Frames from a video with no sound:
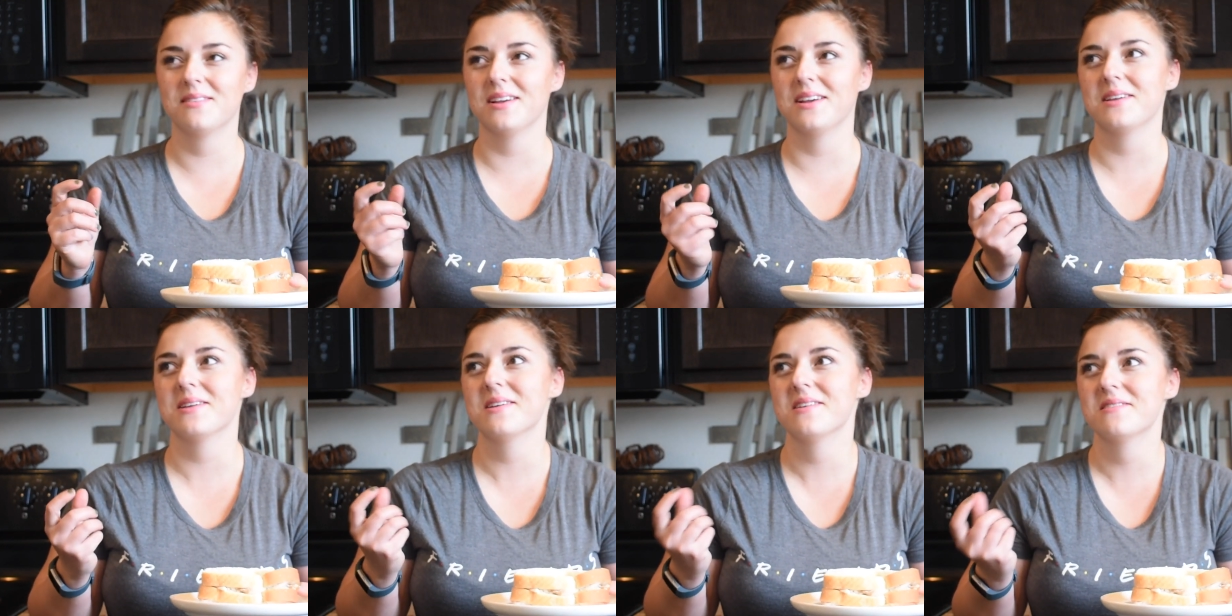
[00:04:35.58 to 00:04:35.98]

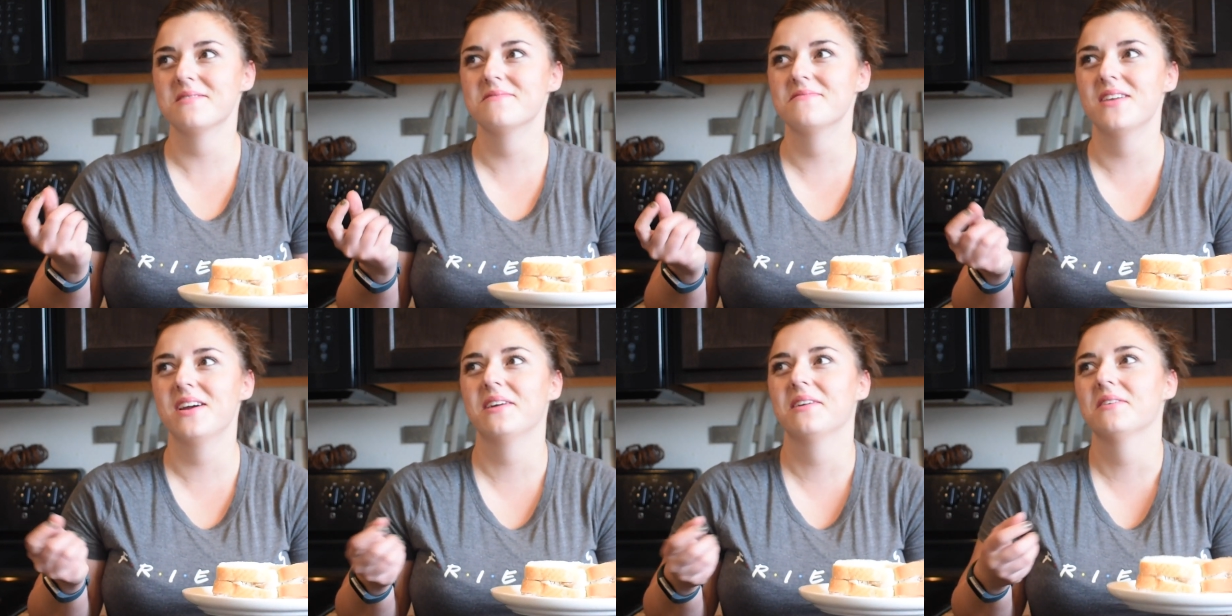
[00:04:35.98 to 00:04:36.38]
like
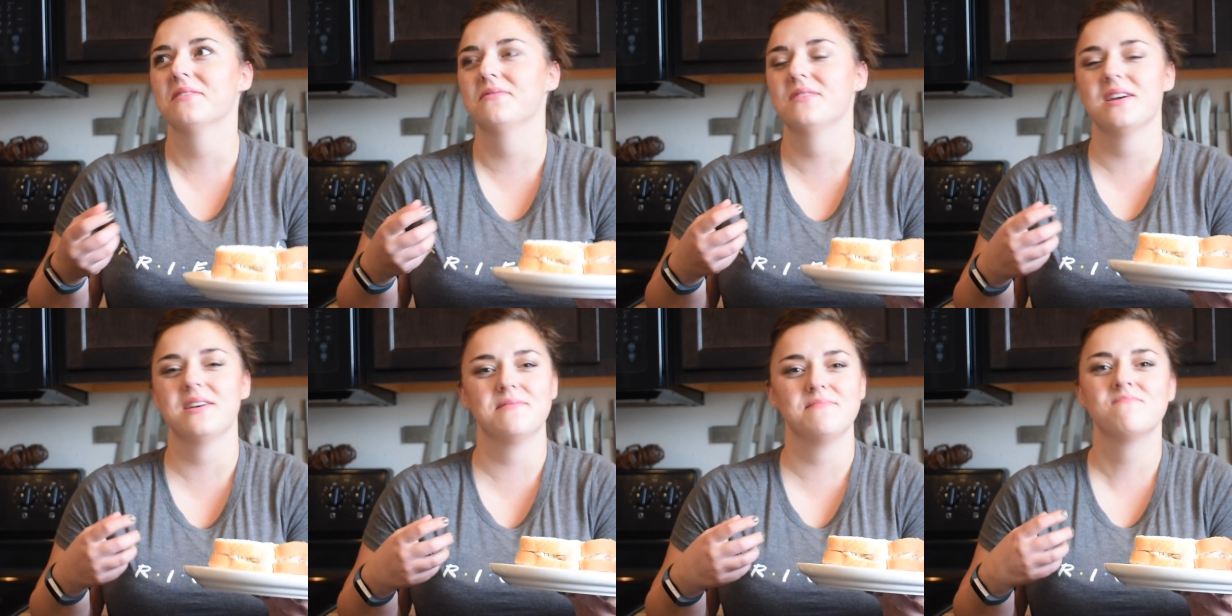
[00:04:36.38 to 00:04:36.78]

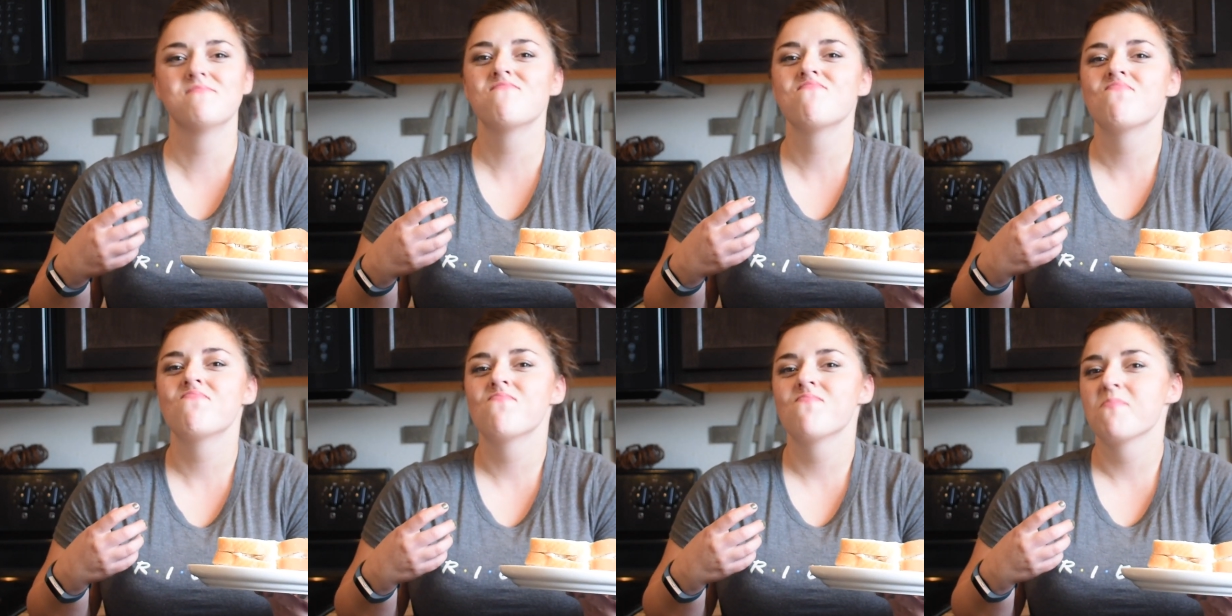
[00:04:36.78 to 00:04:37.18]
innovative and
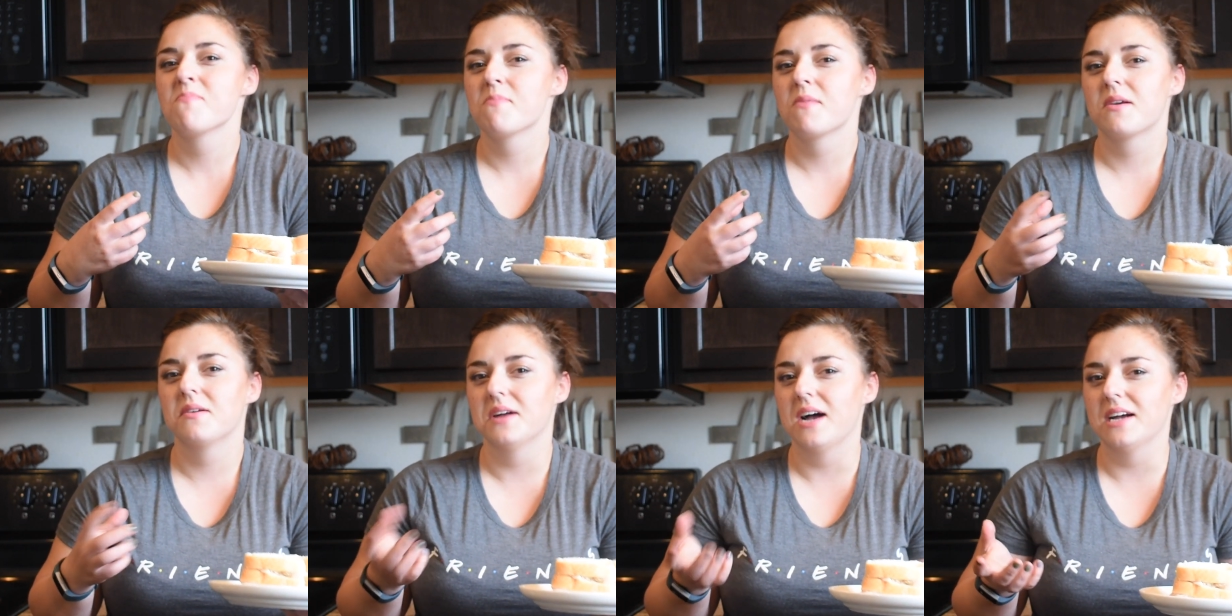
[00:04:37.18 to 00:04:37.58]

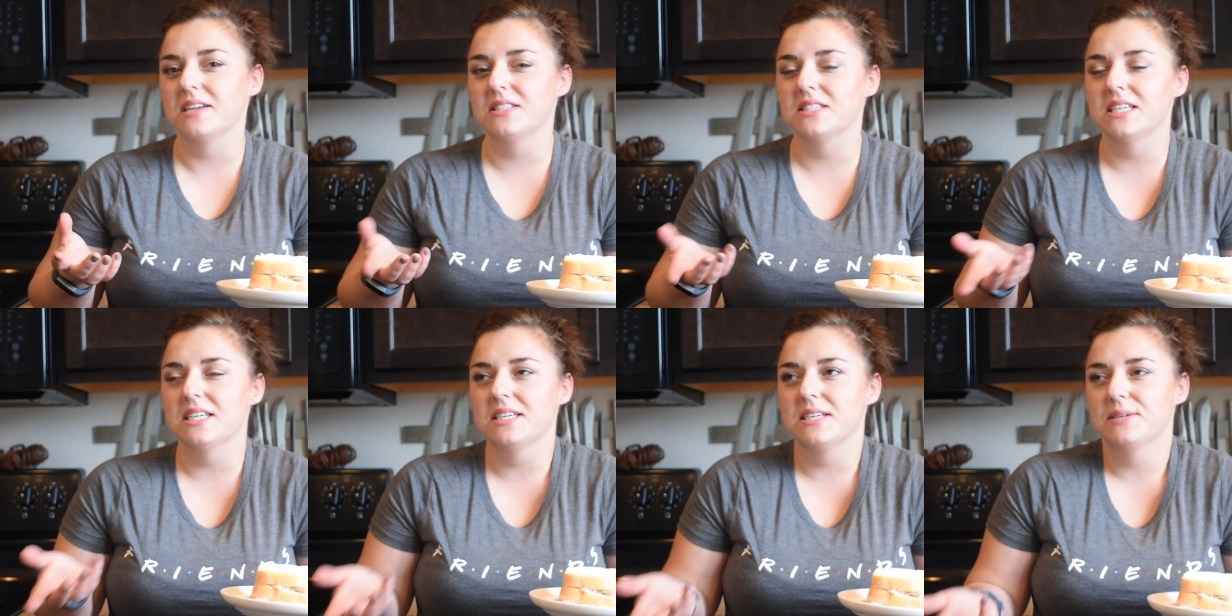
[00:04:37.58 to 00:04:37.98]

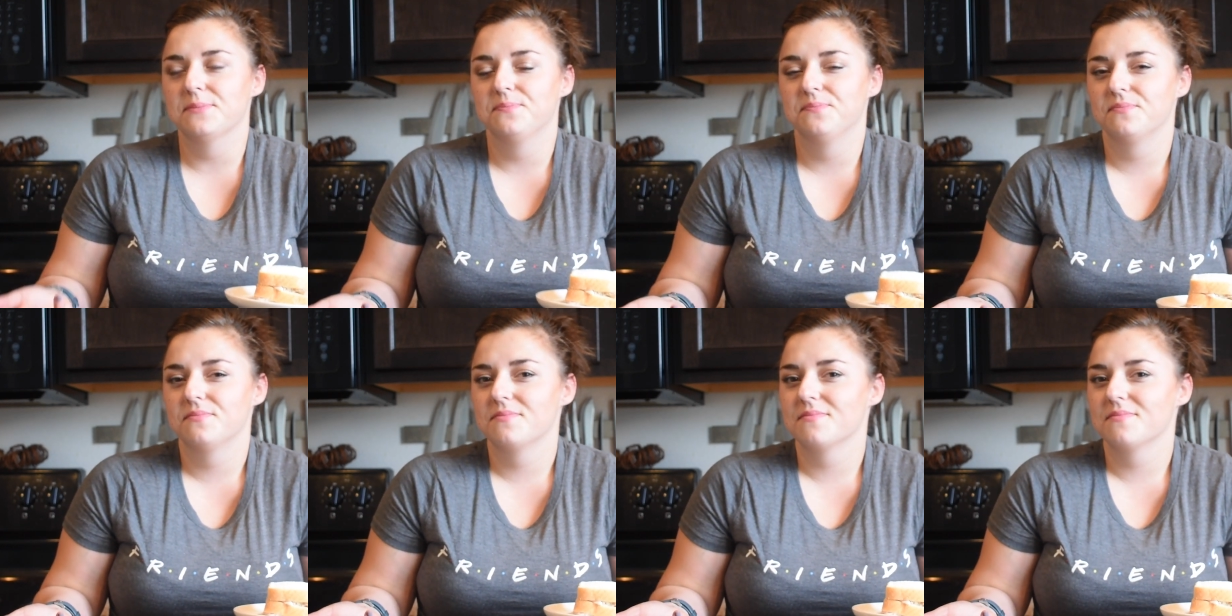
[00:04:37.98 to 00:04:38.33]
classic.